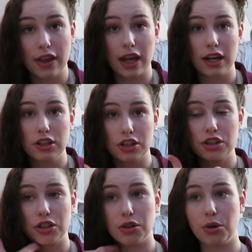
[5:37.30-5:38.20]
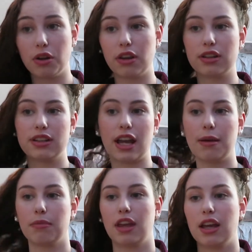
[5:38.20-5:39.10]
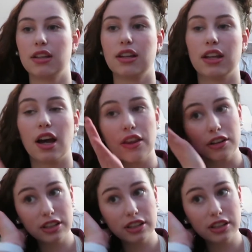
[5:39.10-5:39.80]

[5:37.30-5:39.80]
then just do the same thing to the other